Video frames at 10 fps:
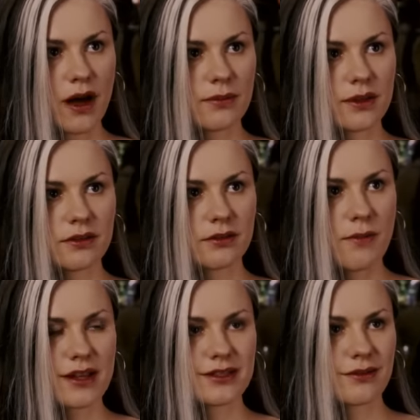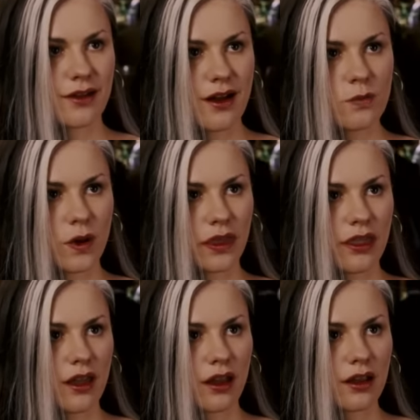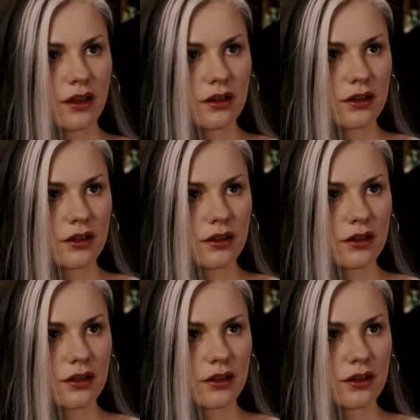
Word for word: Bobby. Your mind's only on one thing.